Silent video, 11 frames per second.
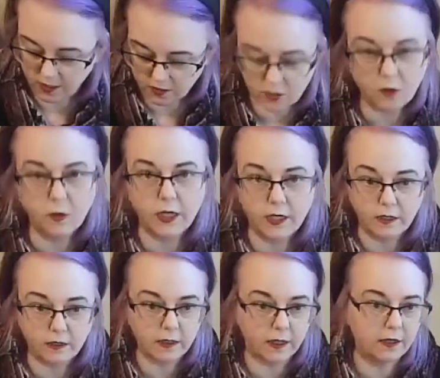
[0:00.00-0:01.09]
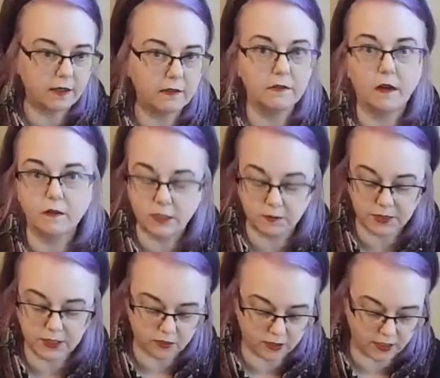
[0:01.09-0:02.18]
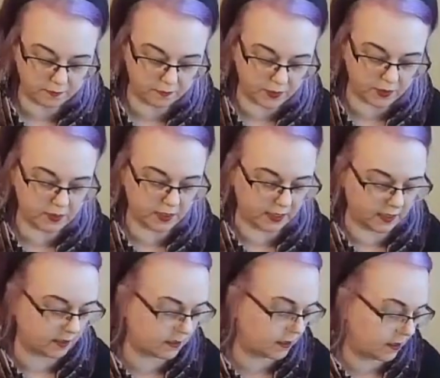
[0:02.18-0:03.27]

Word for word: sewing and costume history books in it.